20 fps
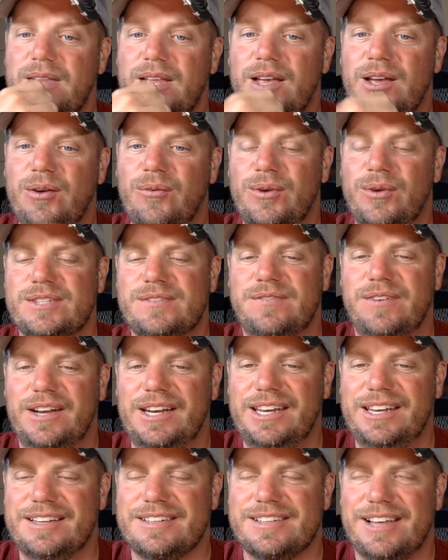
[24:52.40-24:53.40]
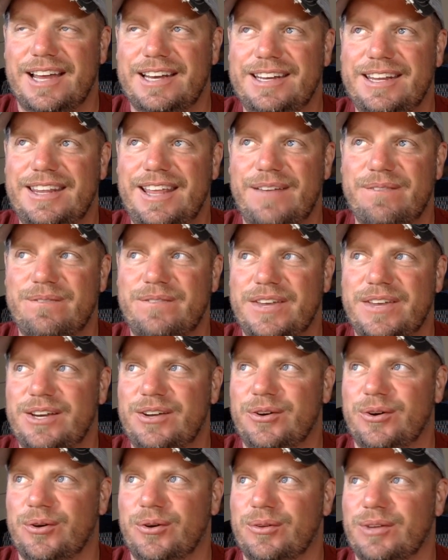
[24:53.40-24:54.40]
What's funny is I did that
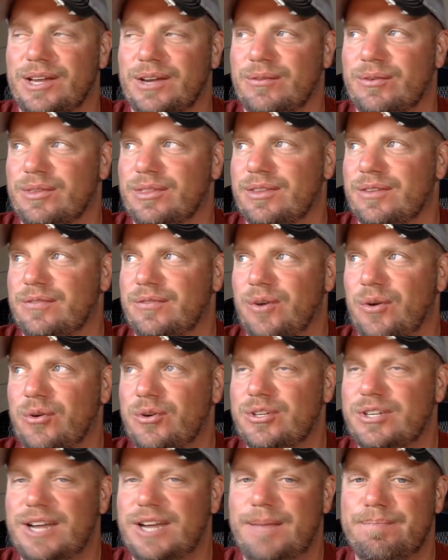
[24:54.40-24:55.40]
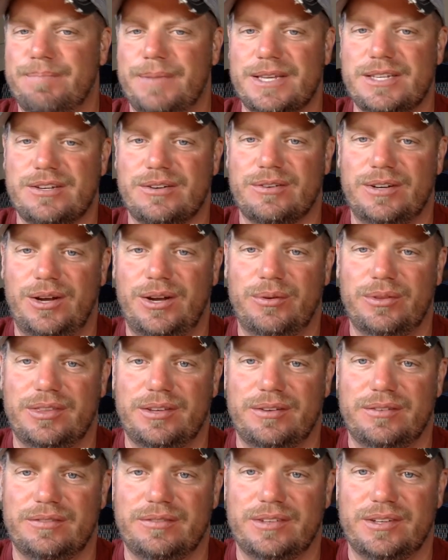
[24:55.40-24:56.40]
video like with the Photoshop messing around with
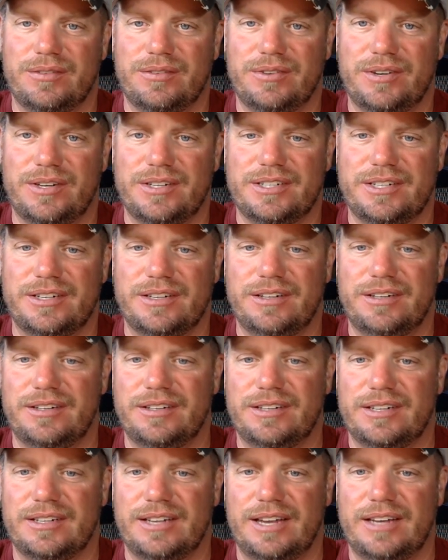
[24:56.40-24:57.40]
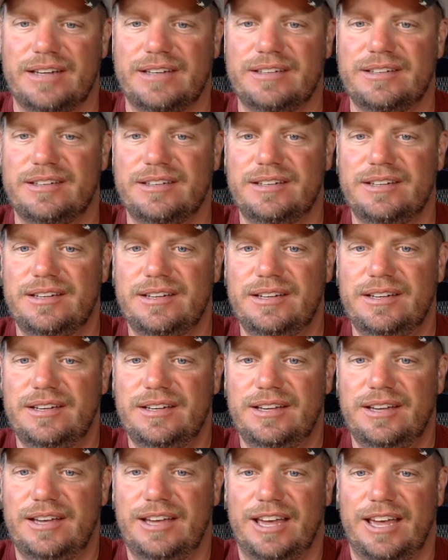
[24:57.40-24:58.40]
the Frontier and the Titan.
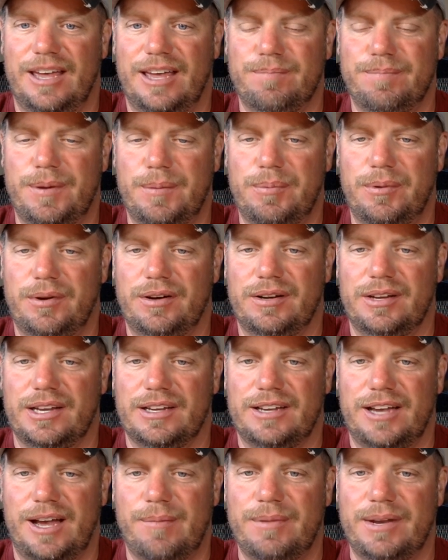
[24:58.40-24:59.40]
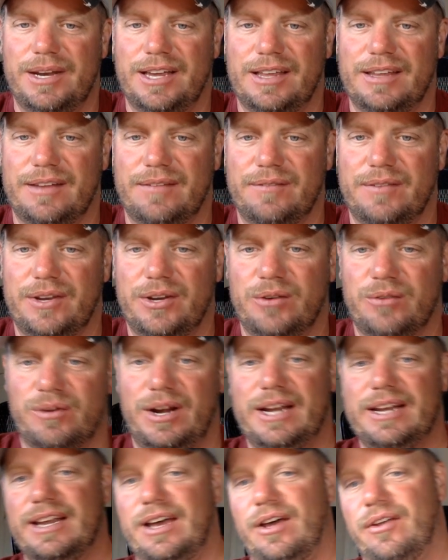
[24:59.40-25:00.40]
And people are like commenting on that video
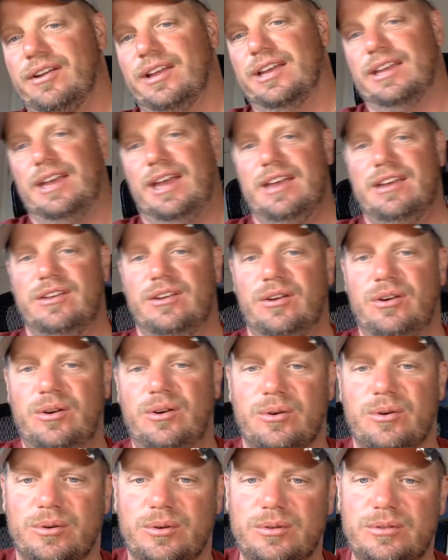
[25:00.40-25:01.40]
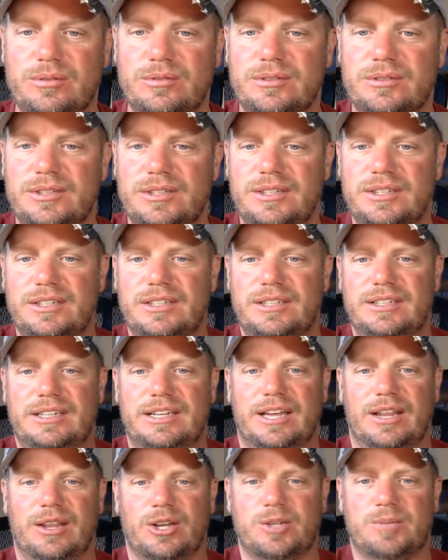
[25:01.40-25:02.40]
right now. They're like, hey, you know,
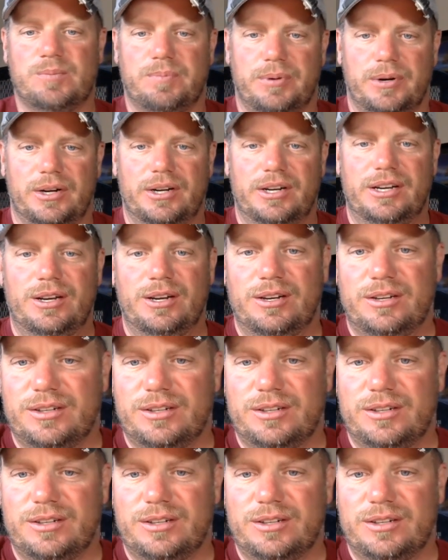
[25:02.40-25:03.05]
it looks pretty